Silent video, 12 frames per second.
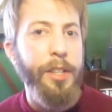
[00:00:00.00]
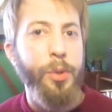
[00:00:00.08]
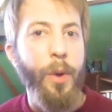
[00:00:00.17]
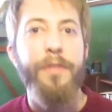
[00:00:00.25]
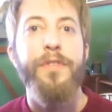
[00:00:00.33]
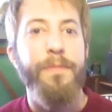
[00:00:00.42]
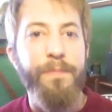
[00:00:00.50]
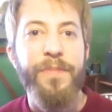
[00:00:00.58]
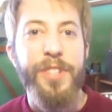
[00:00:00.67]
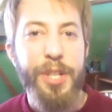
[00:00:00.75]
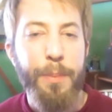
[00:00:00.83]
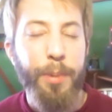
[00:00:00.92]
to have
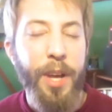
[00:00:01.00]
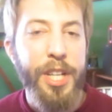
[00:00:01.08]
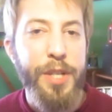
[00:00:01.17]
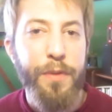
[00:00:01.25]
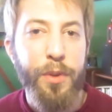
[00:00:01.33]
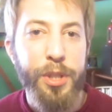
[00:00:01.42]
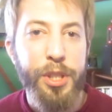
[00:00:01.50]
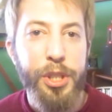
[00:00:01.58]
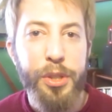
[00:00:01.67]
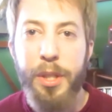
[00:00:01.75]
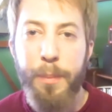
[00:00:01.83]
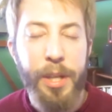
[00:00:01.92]
supplies for the
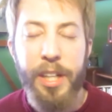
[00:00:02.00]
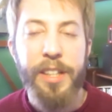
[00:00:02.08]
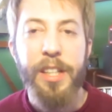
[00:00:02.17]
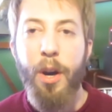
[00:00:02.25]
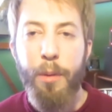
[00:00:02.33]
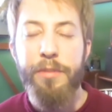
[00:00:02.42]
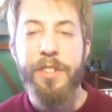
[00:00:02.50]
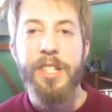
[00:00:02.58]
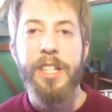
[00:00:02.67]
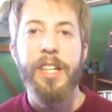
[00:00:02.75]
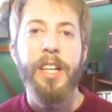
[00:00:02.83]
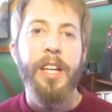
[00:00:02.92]
new community
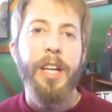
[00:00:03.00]
obviously,